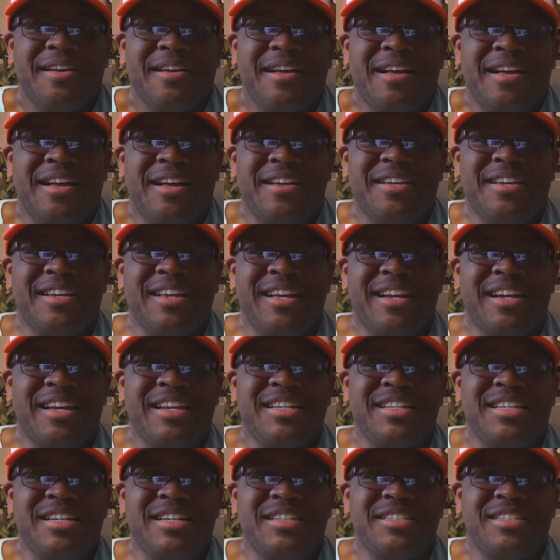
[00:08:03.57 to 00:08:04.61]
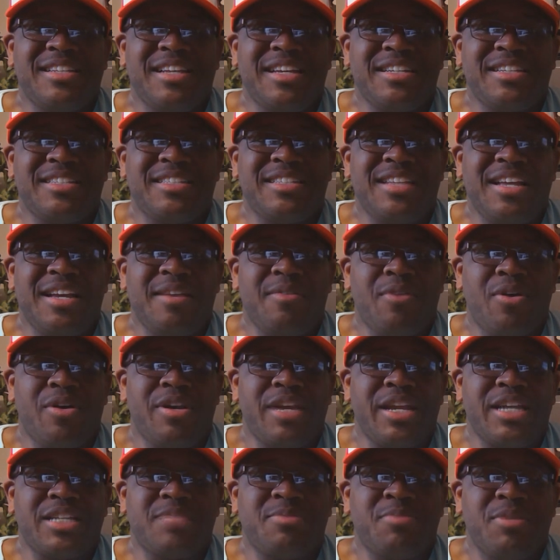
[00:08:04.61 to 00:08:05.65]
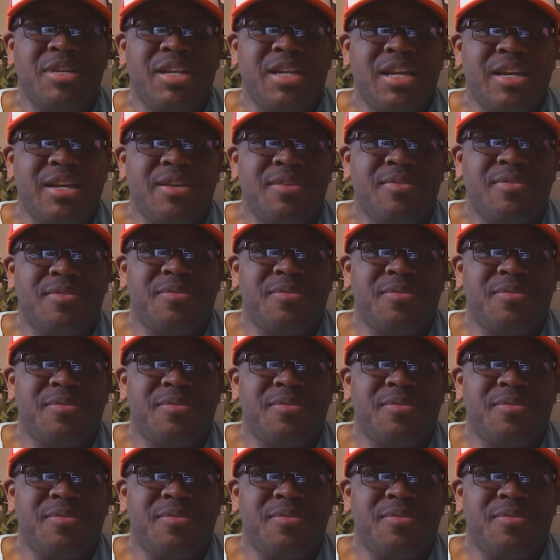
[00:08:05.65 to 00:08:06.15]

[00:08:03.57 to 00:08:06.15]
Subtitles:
I'm not gonna tell us next time or next Monday.